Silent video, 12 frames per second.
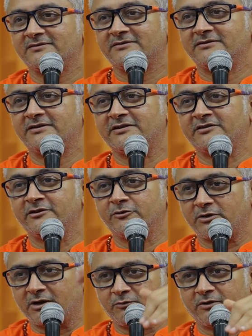This
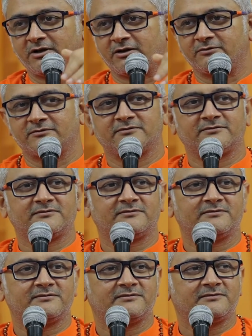new round now.
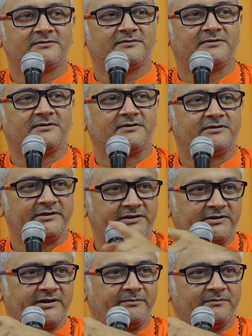
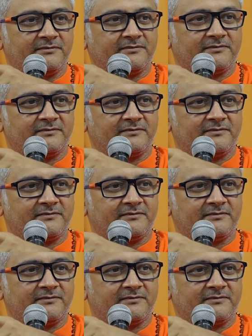This team?